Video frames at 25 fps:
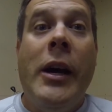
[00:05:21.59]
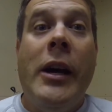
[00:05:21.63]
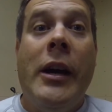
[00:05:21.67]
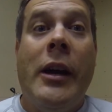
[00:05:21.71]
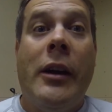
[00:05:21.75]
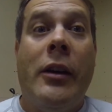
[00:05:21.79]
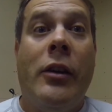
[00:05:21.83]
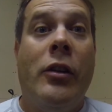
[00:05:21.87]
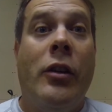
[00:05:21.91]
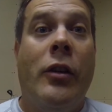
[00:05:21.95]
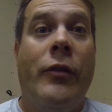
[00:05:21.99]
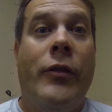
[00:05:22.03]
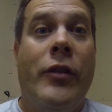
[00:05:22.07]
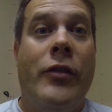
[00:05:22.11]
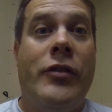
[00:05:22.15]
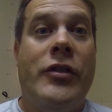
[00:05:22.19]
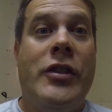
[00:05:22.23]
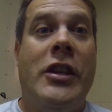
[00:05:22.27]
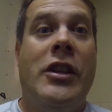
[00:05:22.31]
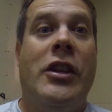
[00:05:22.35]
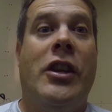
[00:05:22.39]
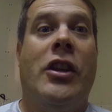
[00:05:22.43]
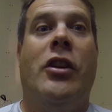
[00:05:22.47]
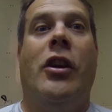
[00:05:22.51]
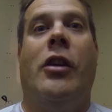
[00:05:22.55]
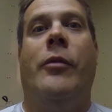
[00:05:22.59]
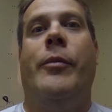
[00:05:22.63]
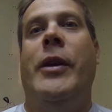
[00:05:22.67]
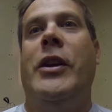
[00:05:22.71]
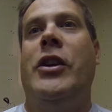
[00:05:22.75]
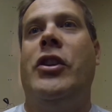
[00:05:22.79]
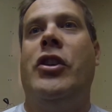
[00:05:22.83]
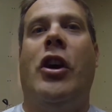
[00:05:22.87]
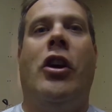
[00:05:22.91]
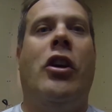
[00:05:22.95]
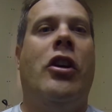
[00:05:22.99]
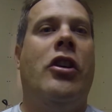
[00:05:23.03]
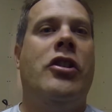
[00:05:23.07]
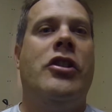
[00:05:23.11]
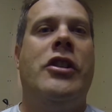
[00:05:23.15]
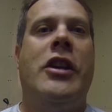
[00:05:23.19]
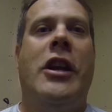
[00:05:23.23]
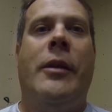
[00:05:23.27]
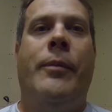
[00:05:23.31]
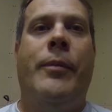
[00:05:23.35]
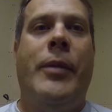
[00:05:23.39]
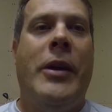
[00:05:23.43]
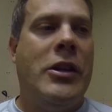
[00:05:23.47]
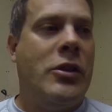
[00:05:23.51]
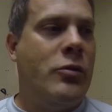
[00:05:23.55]
I don't know if you've seen the big garter
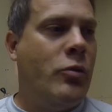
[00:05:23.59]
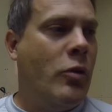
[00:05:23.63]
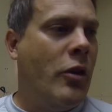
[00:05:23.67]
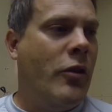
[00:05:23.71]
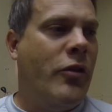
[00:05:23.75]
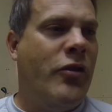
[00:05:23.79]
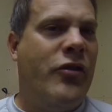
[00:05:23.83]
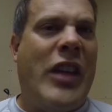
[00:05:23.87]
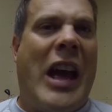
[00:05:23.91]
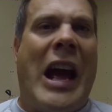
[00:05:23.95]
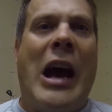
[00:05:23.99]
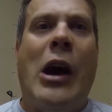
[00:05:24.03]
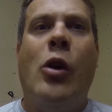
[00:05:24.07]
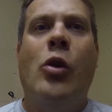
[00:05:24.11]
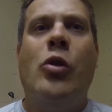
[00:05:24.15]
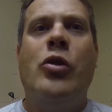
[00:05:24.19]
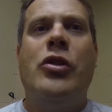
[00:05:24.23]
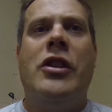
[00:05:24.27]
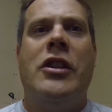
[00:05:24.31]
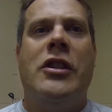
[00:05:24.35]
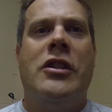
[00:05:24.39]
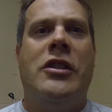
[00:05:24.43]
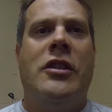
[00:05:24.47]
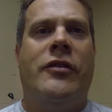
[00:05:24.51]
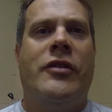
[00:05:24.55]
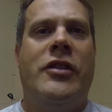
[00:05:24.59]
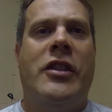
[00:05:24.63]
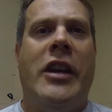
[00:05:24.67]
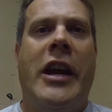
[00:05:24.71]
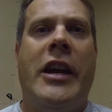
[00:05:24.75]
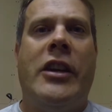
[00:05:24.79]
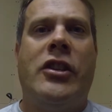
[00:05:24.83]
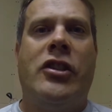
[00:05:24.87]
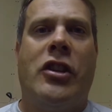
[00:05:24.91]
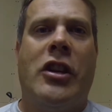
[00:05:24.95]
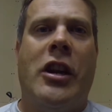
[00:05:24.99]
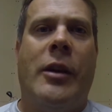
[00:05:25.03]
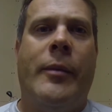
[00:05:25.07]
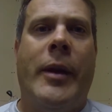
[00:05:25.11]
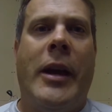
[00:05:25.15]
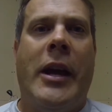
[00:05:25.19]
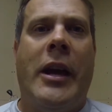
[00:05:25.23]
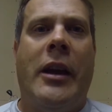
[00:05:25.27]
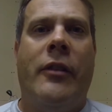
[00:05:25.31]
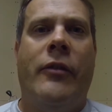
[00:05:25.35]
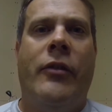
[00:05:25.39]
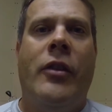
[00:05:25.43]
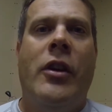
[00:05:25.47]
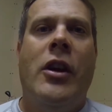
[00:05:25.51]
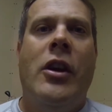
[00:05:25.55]
snake pits where thousands of snakes are coming
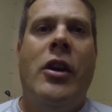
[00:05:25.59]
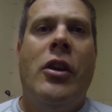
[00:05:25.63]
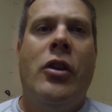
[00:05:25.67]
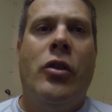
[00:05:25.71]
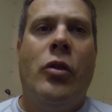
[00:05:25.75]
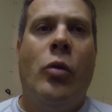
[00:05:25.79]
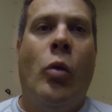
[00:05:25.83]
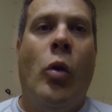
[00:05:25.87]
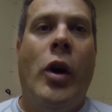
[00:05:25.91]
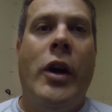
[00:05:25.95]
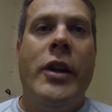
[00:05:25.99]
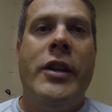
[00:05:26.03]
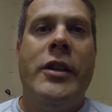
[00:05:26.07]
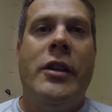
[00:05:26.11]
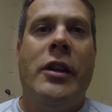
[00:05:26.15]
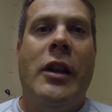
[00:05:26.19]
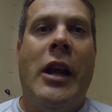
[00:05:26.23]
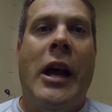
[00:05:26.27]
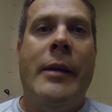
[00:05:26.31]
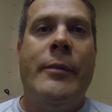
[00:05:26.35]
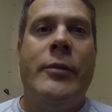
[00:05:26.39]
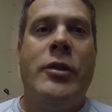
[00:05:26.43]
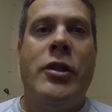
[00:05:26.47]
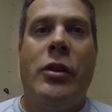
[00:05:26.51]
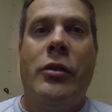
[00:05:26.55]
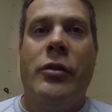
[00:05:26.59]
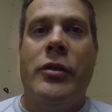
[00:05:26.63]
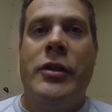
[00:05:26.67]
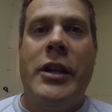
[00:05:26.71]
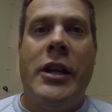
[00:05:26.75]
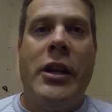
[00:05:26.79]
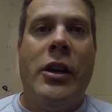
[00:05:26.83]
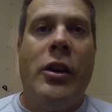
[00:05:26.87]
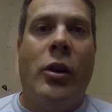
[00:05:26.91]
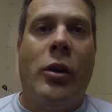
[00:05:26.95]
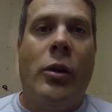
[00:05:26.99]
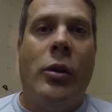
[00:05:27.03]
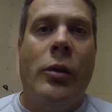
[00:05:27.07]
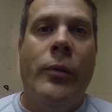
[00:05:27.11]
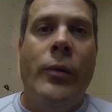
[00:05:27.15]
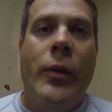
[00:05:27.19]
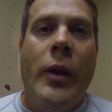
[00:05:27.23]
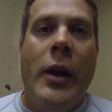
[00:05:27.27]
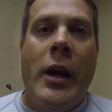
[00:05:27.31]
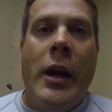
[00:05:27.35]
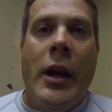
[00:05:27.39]
out of the one limestone sinkhole,